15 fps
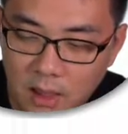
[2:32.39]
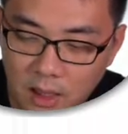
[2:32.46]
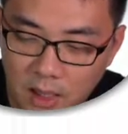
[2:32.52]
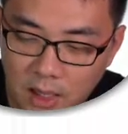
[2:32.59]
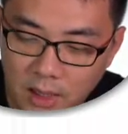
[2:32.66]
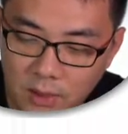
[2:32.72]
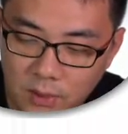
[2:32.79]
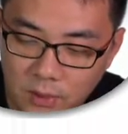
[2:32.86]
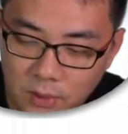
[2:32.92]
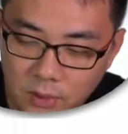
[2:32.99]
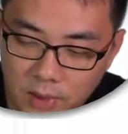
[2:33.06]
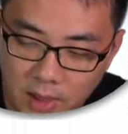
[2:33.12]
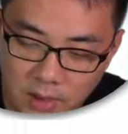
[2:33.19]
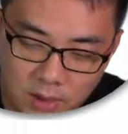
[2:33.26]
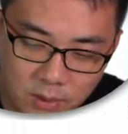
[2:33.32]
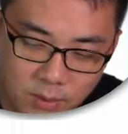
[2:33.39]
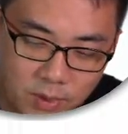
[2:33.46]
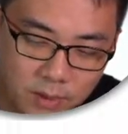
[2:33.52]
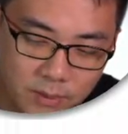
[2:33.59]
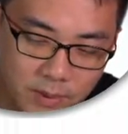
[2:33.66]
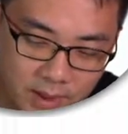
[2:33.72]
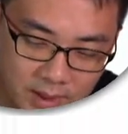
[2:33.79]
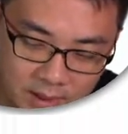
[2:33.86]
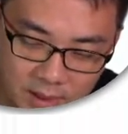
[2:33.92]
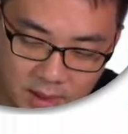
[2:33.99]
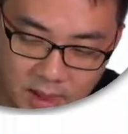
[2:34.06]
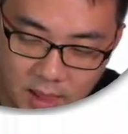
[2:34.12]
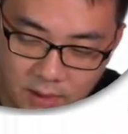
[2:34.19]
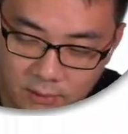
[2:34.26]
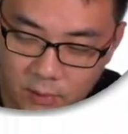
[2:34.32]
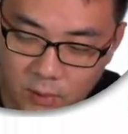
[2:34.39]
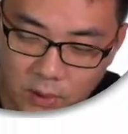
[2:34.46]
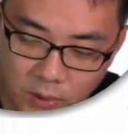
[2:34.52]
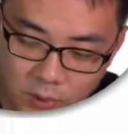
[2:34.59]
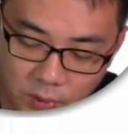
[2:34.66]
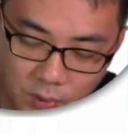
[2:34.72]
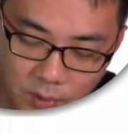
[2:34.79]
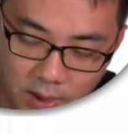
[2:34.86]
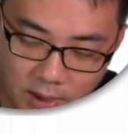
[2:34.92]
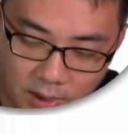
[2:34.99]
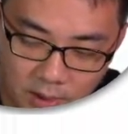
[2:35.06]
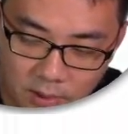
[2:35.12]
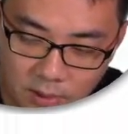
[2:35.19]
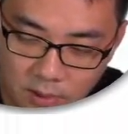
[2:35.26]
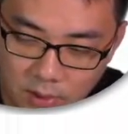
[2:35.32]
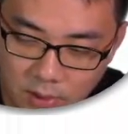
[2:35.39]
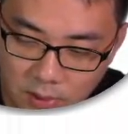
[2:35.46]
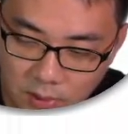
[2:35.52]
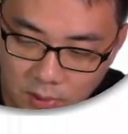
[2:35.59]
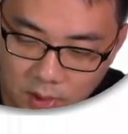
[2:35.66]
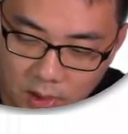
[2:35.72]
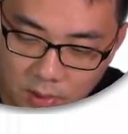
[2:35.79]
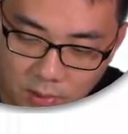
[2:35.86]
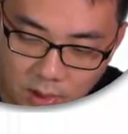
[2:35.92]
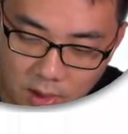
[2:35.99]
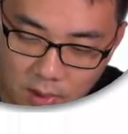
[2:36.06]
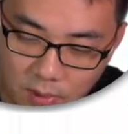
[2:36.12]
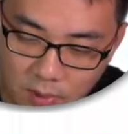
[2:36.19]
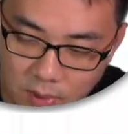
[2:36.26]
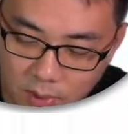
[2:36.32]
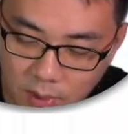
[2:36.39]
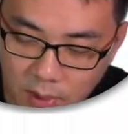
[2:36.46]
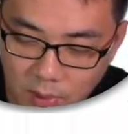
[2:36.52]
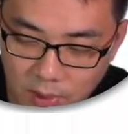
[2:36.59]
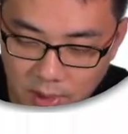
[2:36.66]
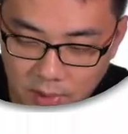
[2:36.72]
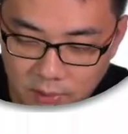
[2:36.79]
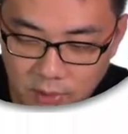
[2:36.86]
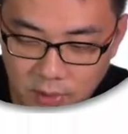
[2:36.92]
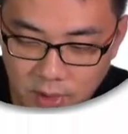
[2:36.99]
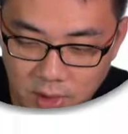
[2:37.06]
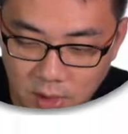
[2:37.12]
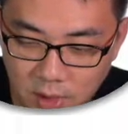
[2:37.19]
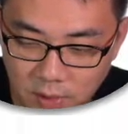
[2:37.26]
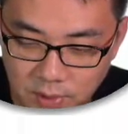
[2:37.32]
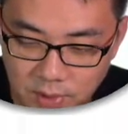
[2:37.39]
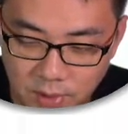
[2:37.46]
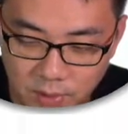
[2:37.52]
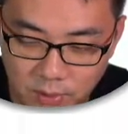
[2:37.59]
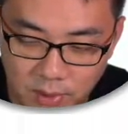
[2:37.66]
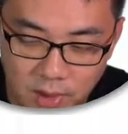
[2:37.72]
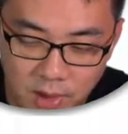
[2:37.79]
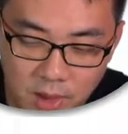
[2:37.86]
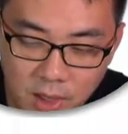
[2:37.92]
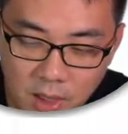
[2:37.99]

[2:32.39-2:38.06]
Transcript: And you could actually put the plus c there if you want to, but it's okay. We know that differentiating constant will be